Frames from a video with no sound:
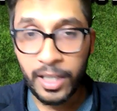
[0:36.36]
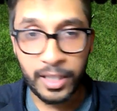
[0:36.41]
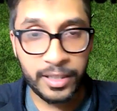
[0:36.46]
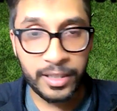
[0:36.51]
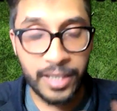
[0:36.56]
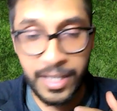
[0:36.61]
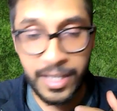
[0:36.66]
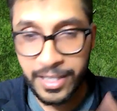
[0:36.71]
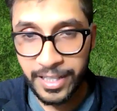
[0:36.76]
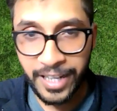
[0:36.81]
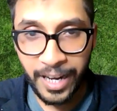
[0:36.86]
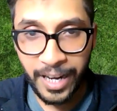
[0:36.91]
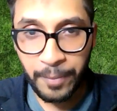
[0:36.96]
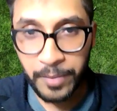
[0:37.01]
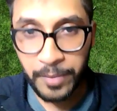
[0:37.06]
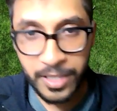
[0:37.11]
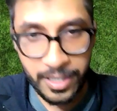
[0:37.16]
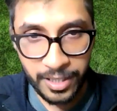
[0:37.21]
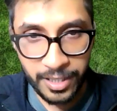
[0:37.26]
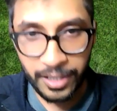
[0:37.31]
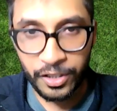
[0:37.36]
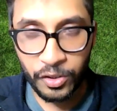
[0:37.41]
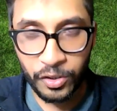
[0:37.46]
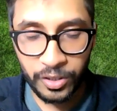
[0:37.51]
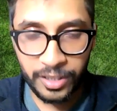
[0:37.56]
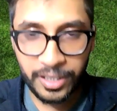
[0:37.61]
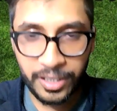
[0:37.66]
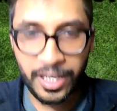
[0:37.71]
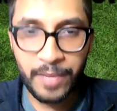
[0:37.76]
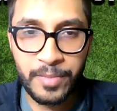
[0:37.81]
things can happen still. I don't
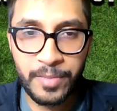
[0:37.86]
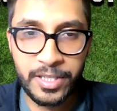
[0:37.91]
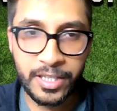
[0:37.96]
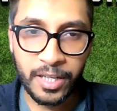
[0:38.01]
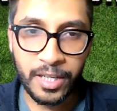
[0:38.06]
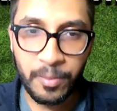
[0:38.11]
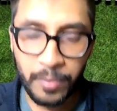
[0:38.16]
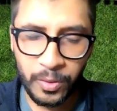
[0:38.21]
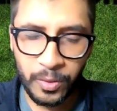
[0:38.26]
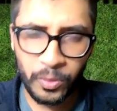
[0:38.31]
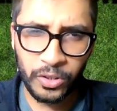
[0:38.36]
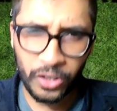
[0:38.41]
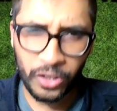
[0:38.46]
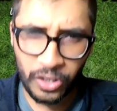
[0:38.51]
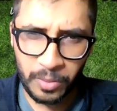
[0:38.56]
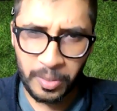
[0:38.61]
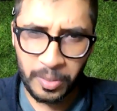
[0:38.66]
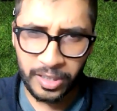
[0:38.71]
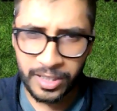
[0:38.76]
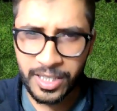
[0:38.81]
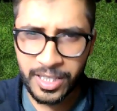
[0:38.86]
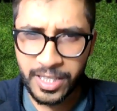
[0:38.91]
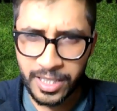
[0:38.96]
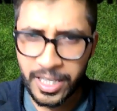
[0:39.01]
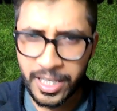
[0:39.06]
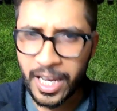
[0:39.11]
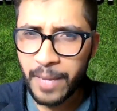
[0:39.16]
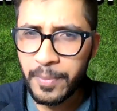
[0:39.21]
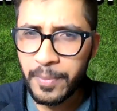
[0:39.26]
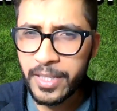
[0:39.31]
think the game is done. But we'll talk about this
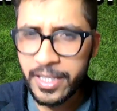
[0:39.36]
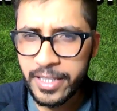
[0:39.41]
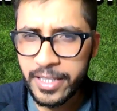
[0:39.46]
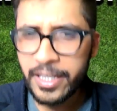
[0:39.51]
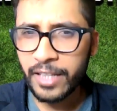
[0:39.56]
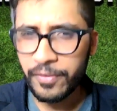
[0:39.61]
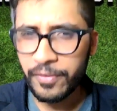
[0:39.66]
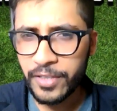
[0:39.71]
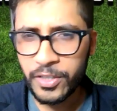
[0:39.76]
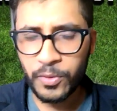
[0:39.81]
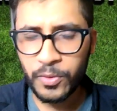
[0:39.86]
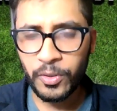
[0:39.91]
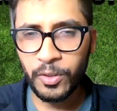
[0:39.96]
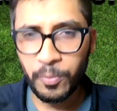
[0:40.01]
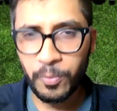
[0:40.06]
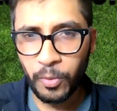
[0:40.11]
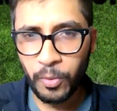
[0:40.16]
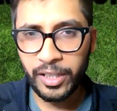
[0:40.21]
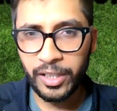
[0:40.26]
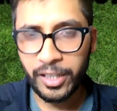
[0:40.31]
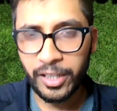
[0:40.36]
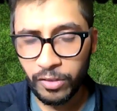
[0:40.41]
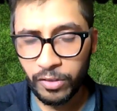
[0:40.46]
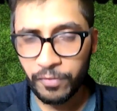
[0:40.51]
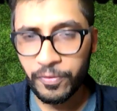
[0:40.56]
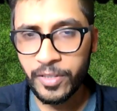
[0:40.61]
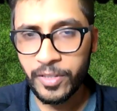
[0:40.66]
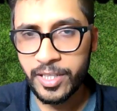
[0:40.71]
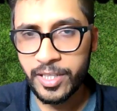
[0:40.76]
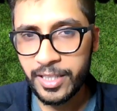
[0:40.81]
game itself. I just want to point that
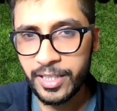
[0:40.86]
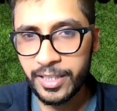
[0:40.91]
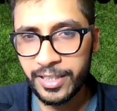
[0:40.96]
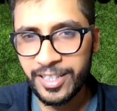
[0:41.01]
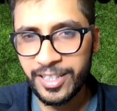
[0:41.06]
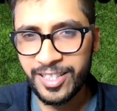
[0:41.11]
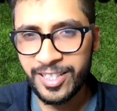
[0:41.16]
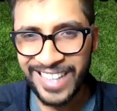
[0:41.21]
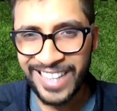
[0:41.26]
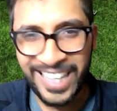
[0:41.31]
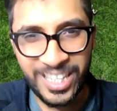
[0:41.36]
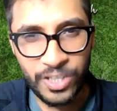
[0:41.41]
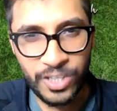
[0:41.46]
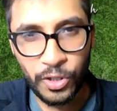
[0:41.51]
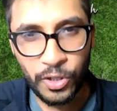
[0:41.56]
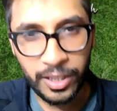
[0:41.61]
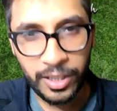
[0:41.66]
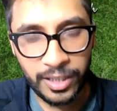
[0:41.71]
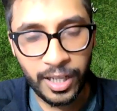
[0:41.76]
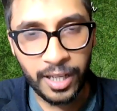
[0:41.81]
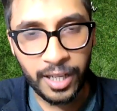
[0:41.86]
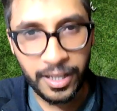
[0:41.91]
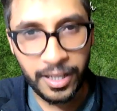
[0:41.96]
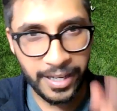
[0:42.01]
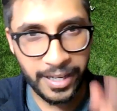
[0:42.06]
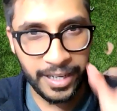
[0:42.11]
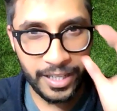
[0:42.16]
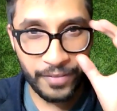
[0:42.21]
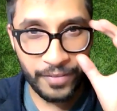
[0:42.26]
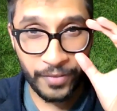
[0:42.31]
out first that this tie is not done
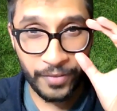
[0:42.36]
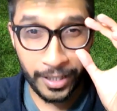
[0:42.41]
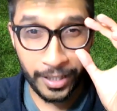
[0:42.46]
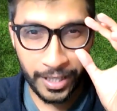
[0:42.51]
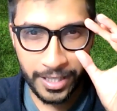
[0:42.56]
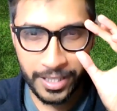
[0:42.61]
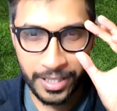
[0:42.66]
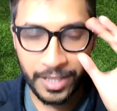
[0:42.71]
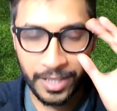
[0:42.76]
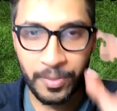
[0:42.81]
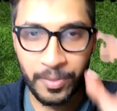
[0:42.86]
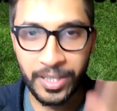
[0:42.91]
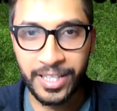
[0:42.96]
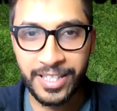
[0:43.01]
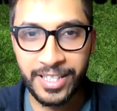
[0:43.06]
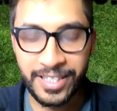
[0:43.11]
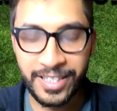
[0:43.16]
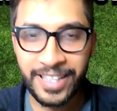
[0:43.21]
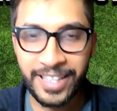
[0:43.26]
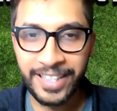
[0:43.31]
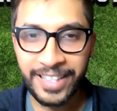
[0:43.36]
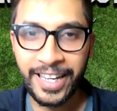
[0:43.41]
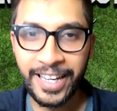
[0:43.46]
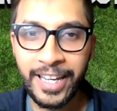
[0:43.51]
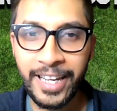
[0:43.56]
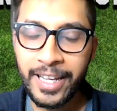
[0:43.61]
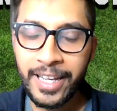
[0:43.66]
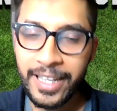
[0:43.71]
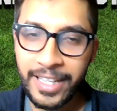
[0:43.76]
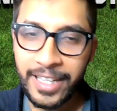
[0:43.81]
yet. If in case anybody's
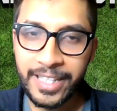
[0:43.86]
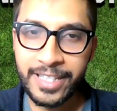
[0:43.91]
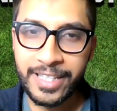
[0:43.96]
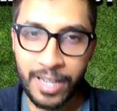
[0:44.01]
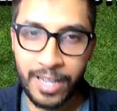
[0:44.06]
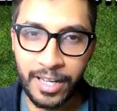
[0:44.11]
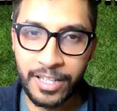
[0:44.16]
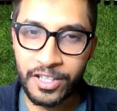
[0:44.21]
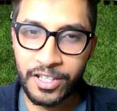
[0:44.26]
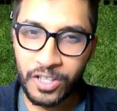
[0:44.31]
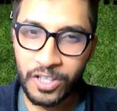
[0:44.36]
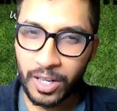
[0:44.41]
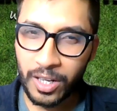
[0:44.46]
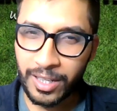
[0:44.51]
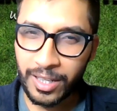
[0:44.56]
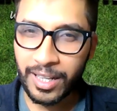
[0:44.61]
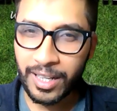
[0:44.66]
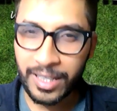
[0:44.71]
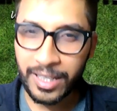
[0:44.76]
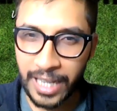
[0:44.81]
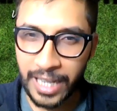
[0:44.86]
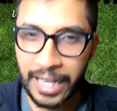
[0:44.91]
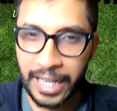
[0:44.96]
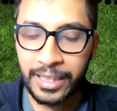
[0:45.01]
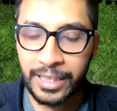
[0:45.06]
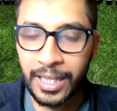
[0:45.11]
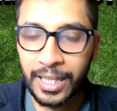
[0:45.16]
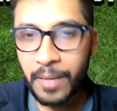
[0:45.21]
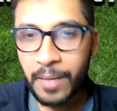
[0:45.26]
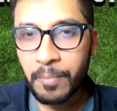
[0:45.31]
thinking it's done, it's not done yet.